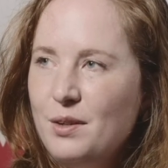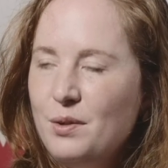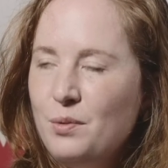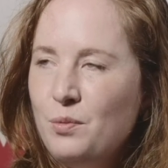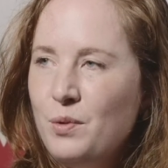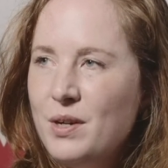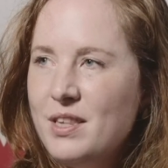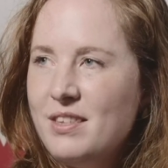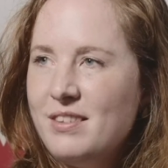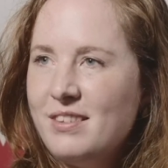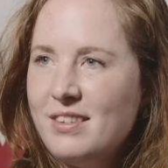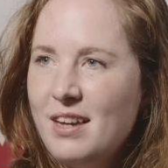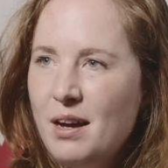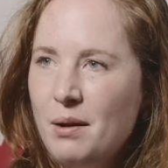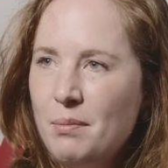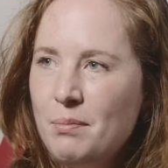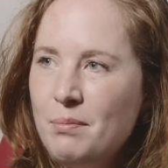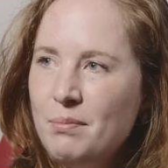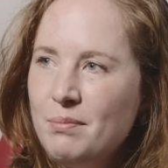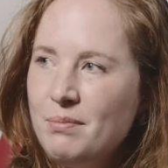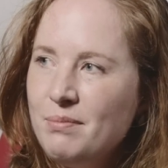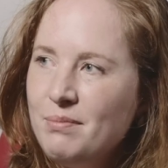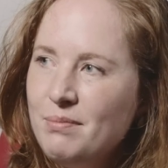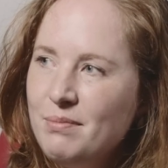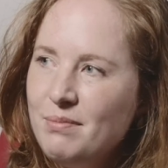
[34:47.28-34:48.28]
with
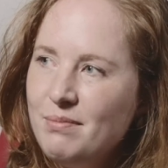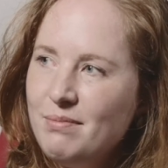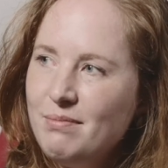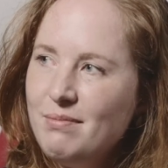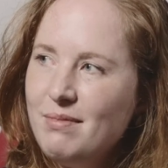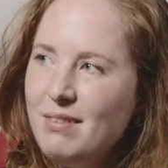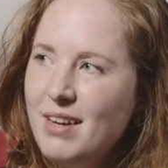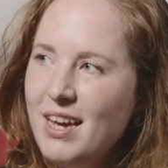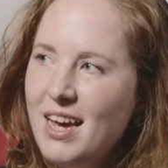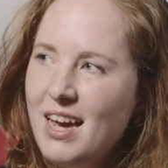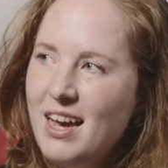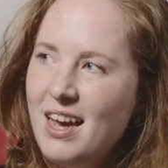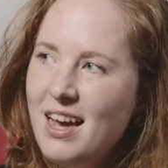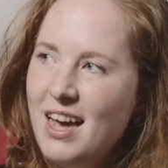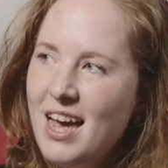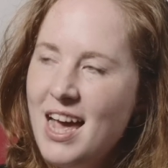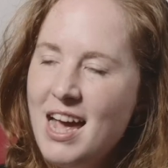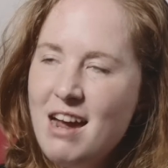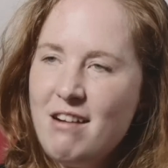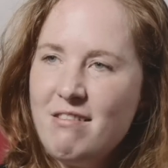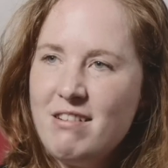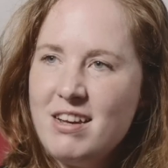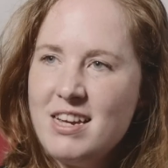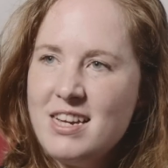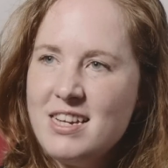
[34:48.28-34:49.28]
some
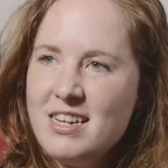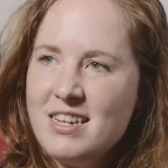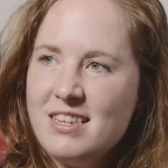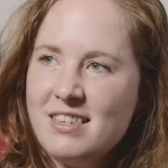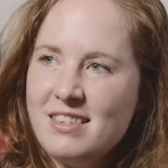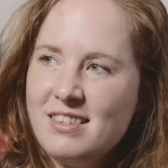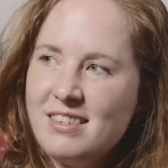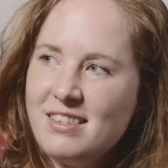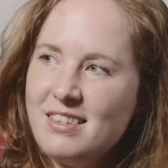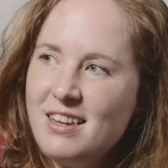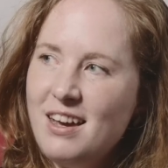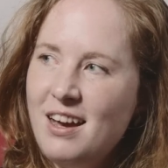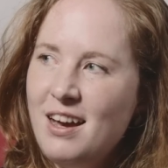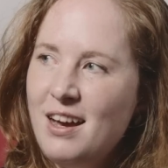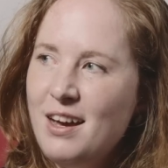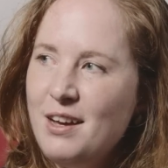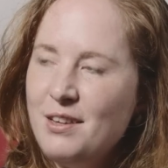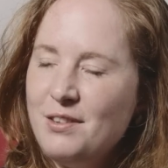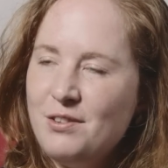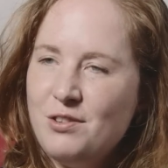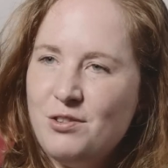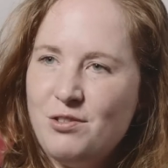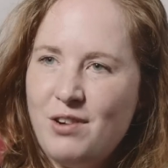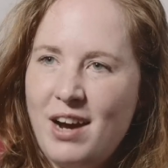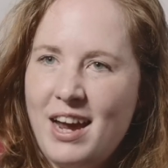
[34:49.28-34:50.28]
areas uh,
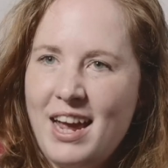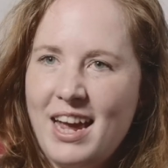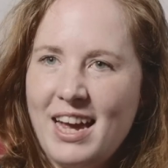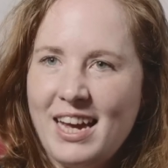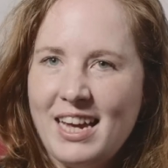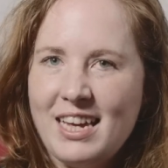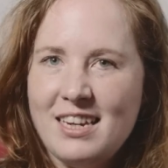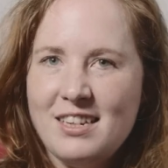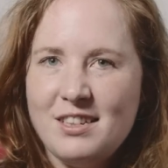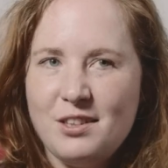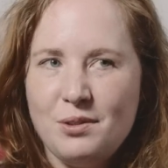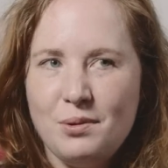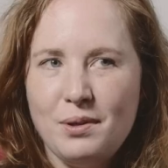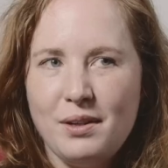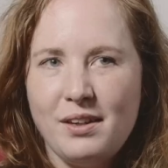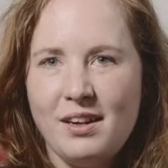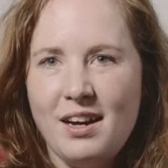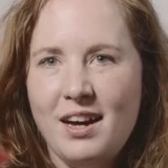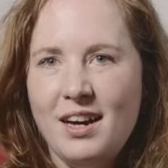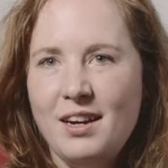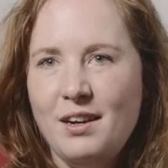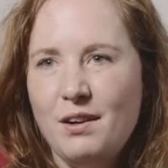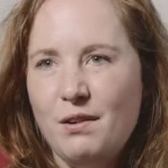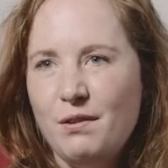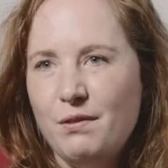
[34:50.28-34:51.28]
straying into a
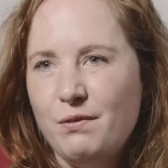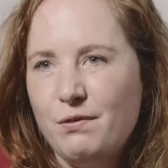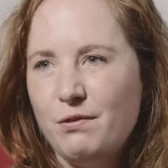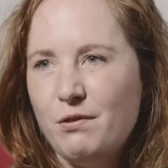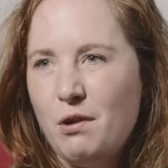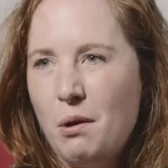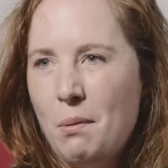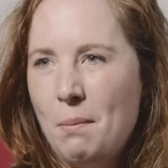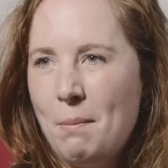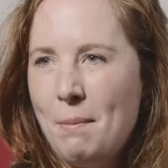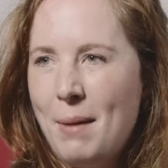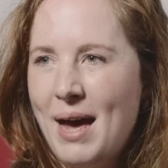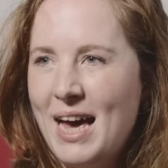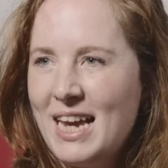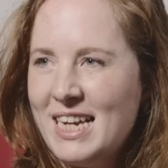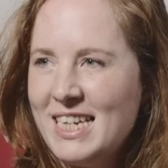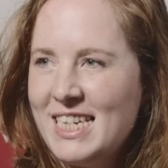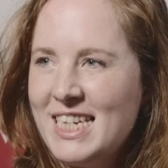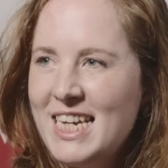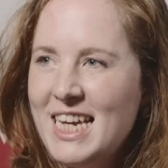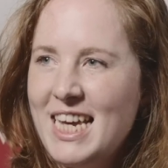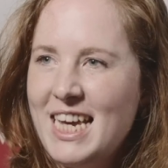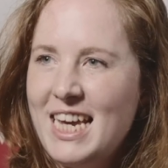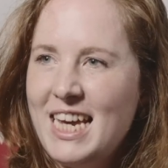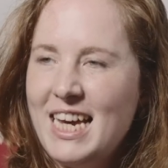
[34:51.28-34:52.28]
kind of
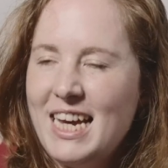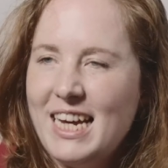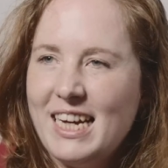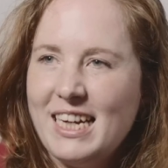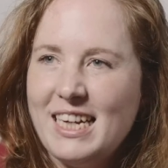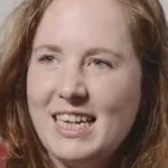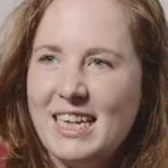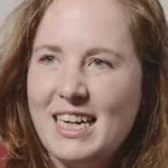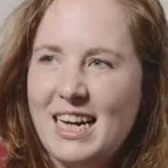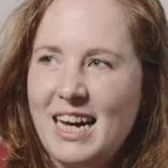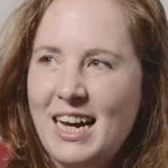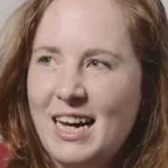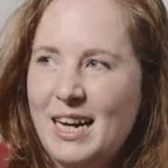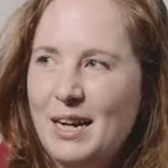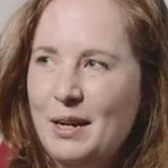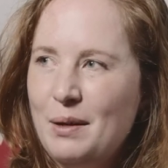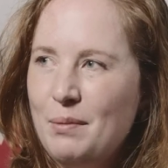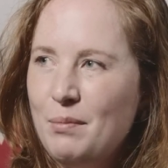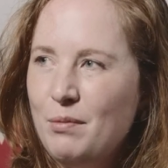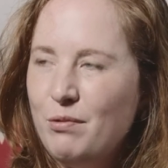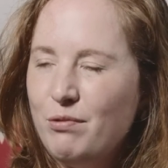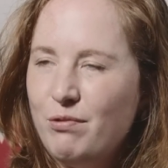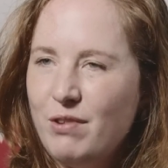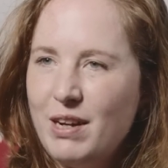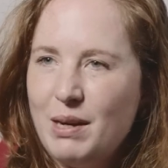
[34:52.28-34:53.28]
romantic,
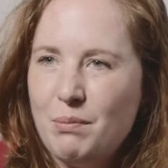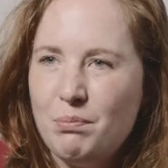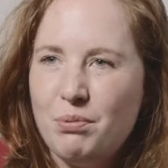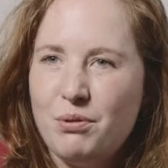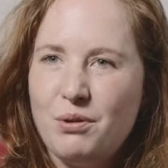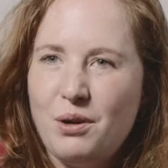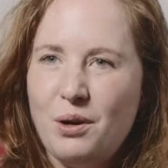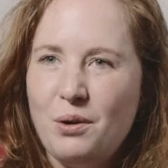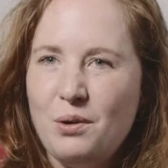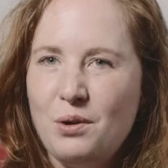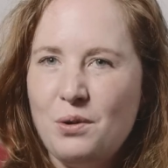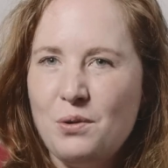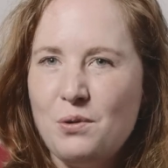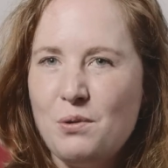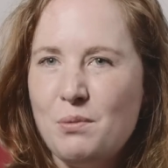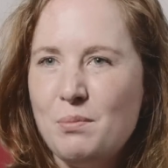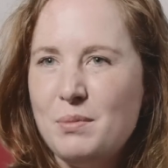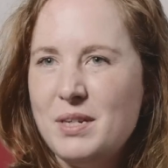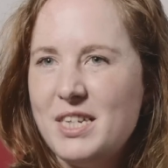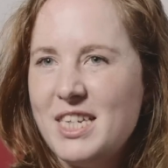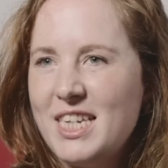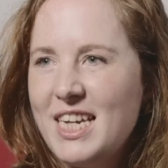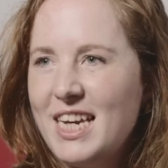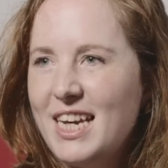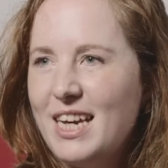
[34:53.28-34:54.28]
um,
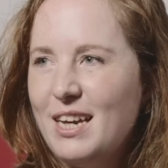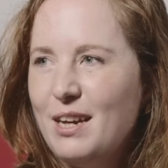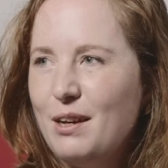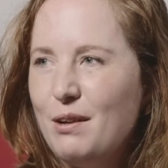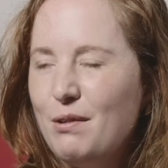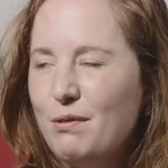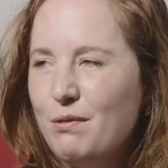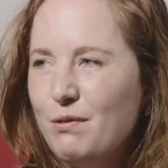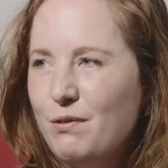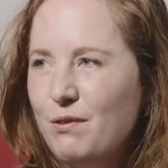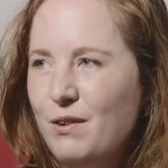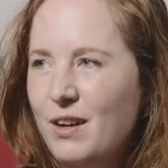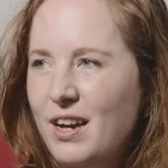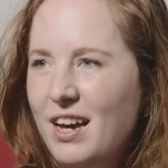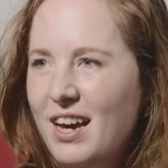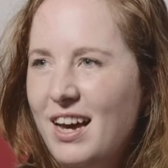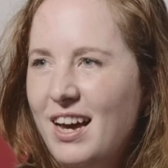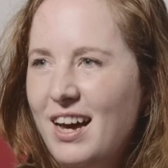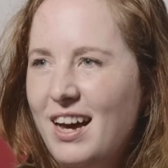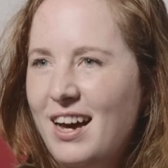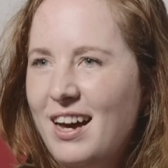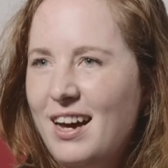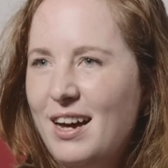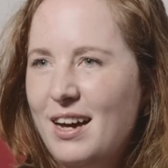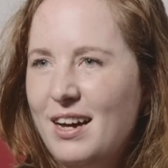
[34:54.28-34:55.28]
repro-normative
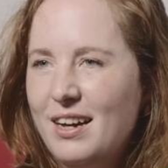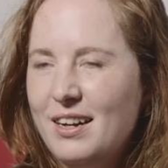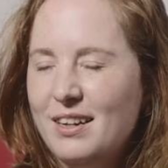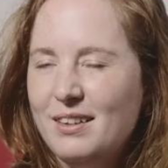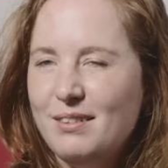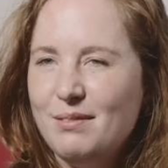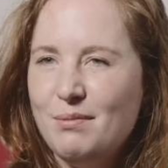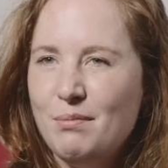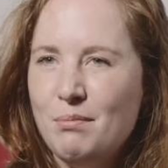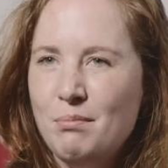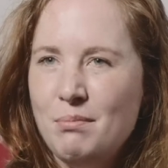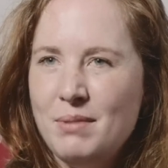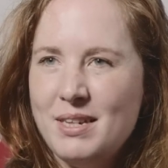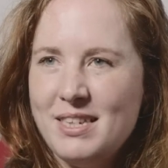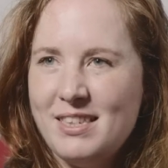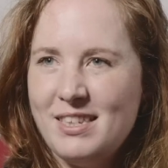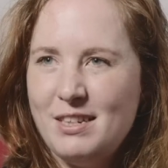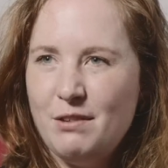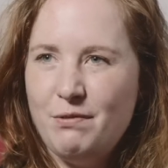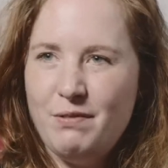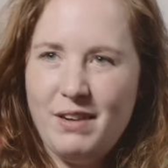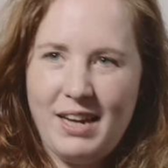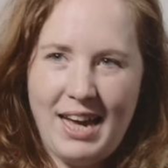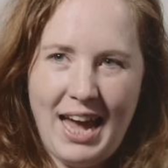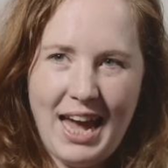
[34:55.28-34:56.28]
uh,
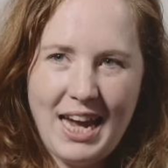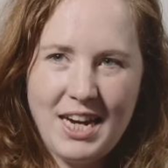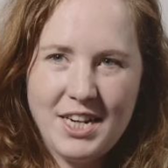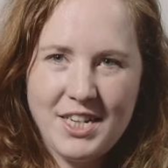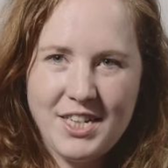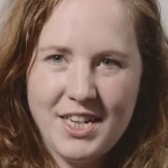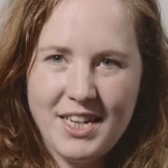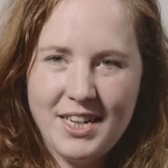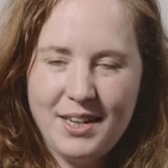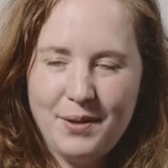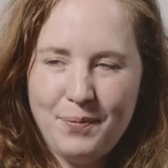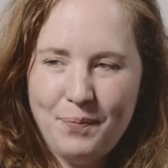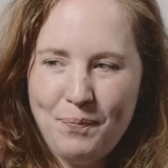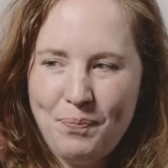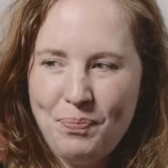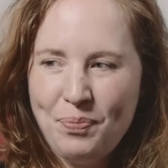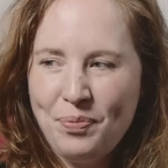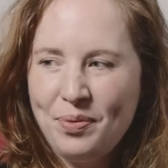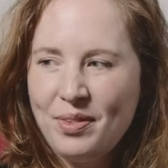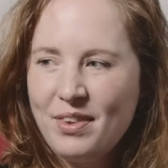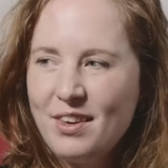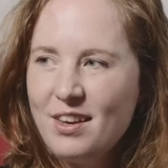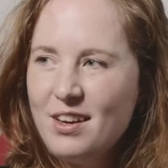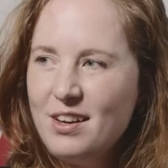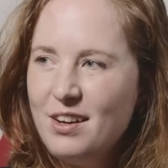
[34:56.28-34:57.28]
mystification
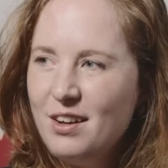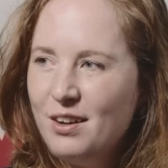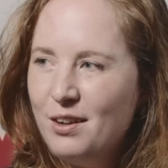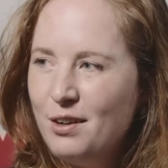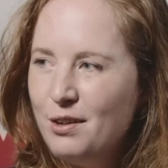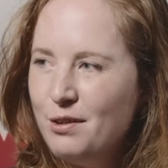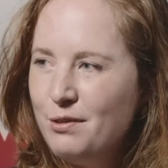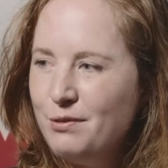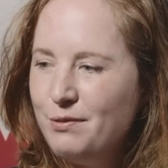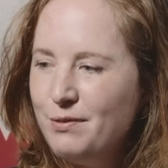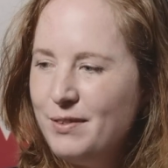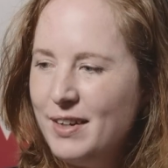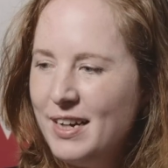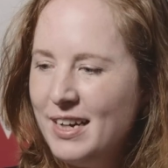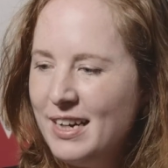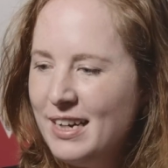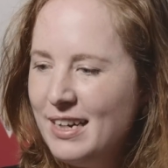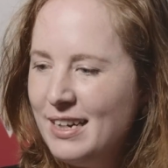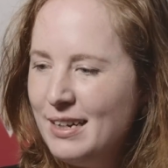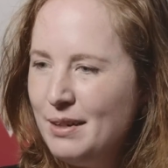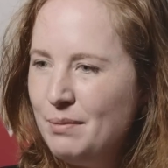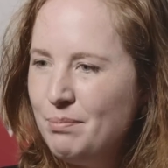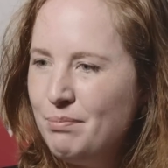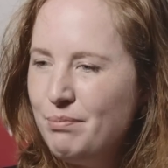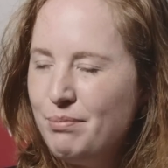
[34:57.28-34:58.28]
of
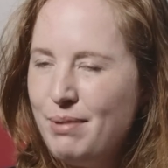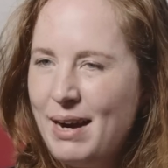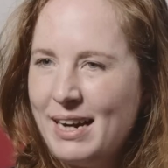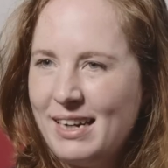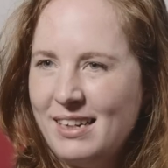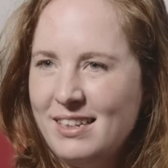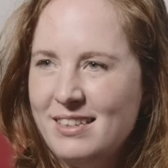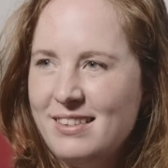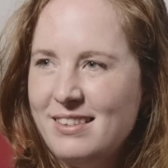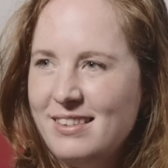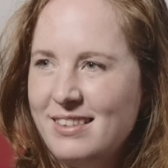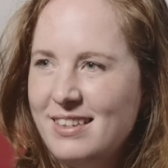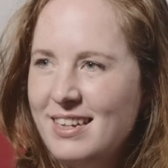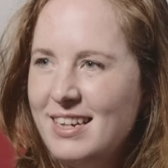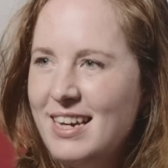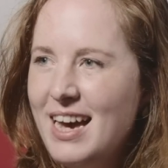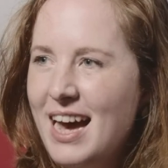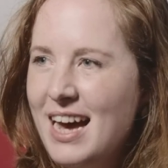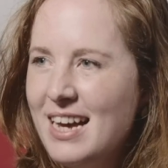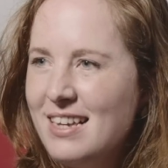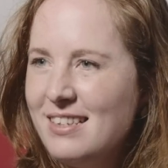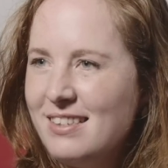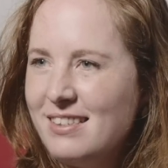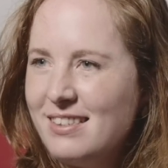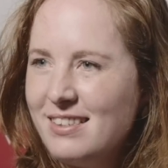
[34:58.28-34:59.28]
uh, pregnancy
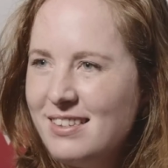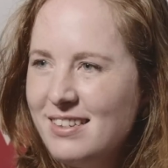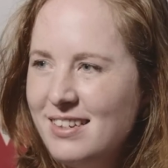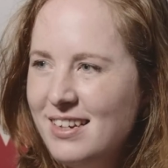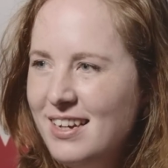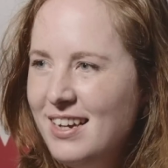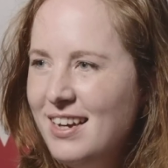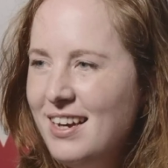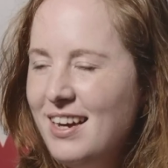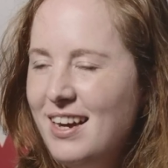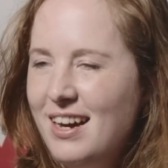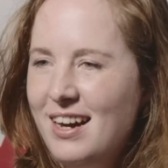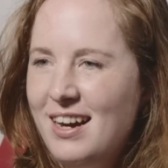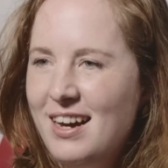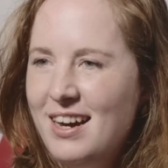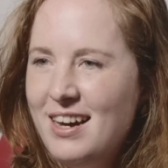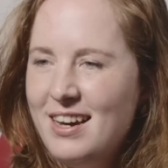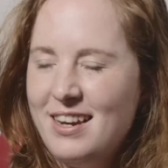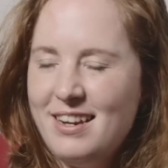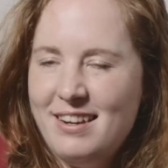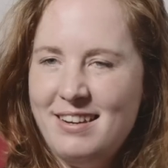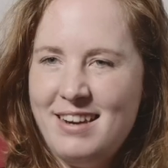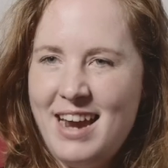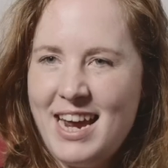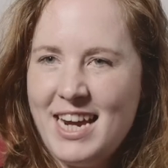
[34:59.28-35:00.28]
as uh,
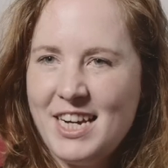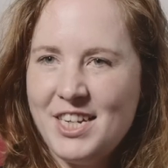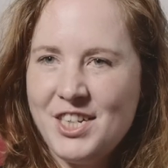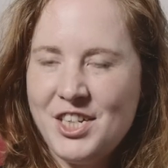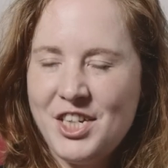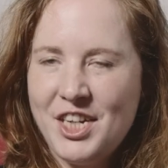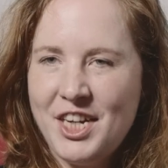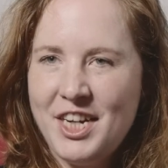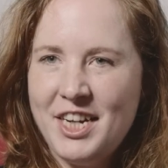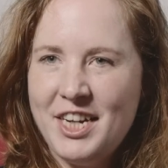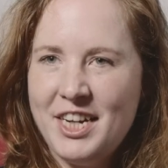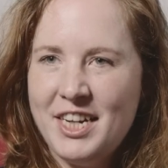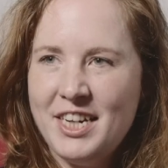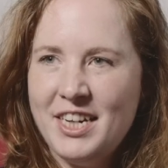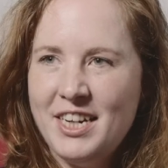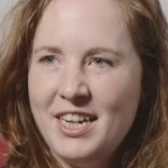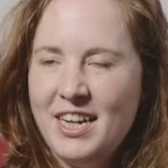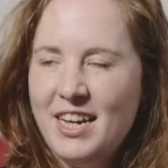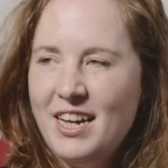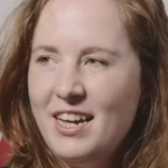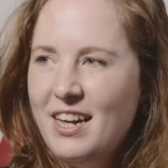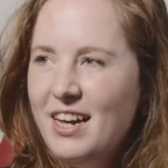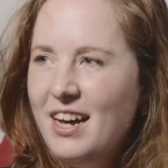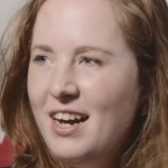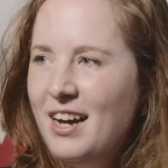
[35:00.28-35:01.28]
nature,
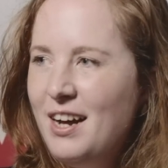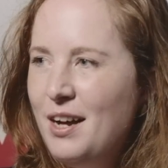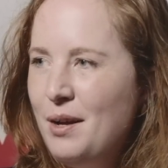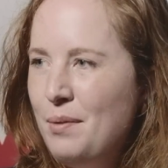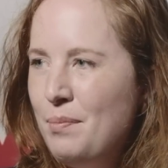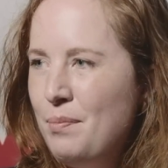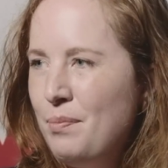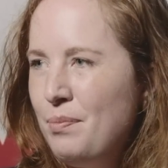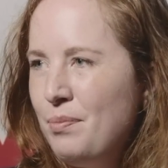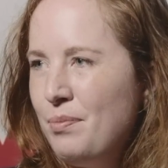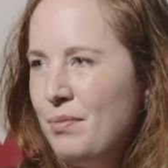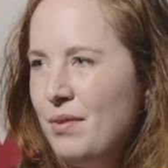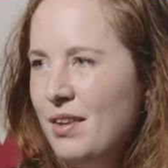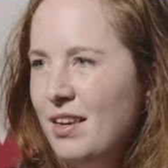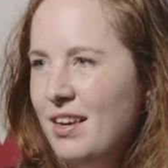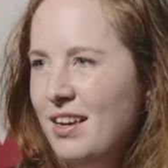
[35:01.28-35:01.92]
um,